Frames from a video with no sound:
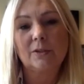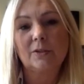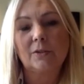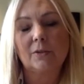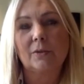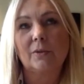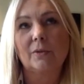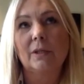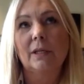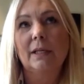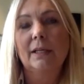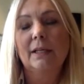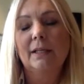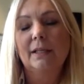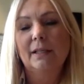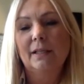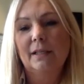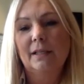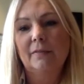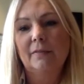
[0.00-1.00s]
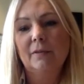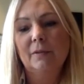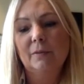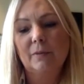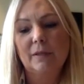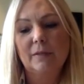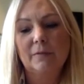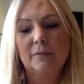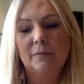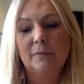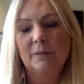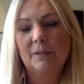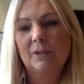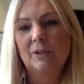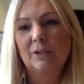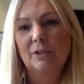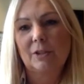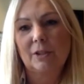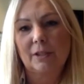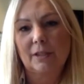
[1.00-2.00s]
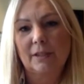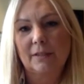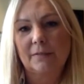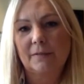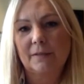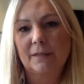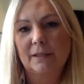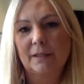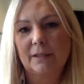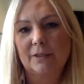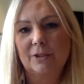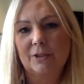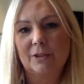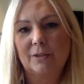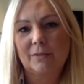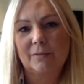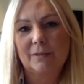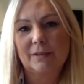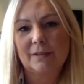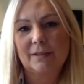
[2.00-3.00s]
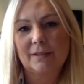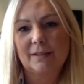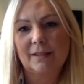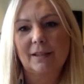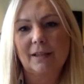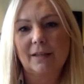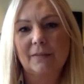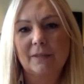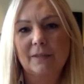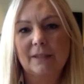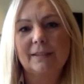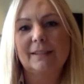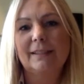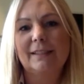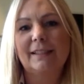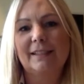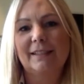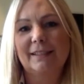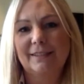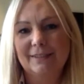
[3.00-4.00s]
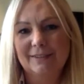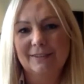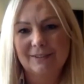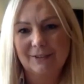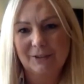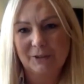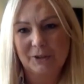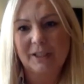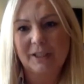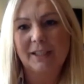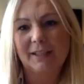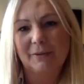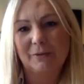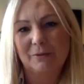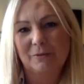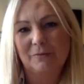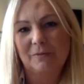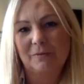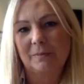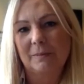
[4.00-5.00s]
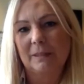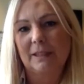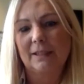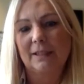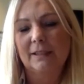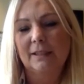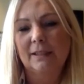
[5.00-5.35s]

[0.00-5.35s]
So even right from the start, I feel like she was lovingly looking out for me